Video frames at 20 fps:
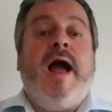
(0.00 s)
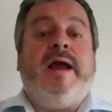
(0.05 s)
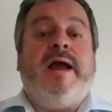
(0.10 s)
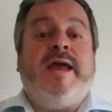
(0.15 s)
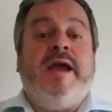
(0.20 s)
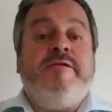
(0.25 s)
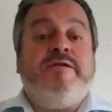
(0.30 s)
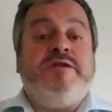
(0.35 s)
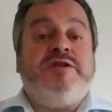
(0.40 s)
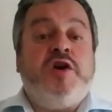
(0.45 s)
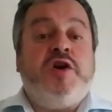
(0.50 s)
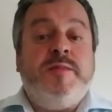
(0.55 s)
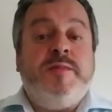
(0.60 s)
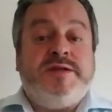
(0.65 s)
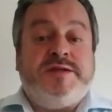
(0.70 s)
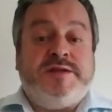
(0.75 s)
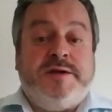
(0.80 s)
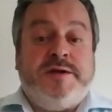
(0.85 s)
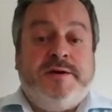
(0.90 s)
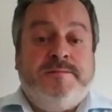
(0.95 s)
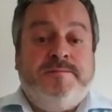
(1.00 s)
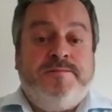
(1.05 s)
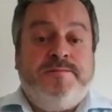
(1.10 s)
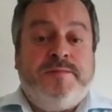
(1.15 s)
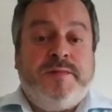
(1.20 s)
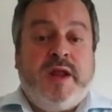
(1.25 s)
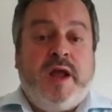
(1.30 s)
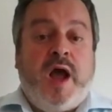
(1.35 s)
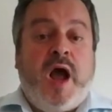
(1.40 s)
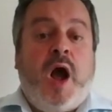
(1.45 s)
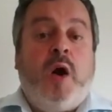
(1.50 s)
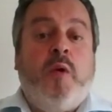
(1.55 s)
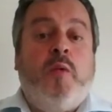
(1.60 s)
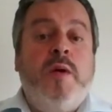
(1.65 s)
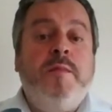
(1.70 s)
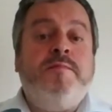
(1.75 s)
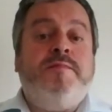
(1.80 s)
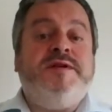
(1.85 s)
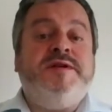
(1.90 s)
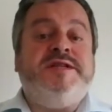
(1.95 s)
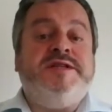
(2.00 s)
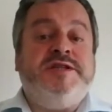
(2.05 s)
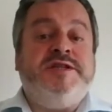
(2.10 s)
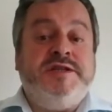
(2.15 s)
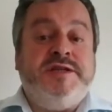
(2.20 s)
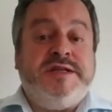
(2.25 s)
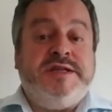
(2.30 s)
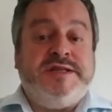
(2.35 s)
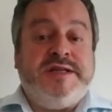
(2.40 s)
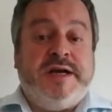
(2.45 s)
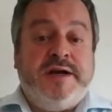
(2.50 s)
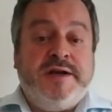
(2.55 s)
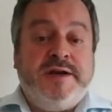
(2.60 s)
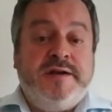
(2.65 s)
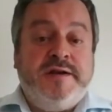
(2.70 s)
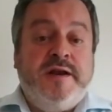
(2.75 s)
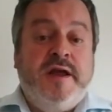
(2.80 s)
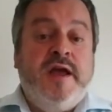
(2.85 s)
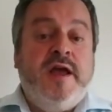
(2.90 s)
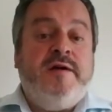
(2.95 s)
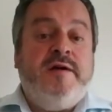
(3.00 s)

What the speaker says: A keratometer, a one-position design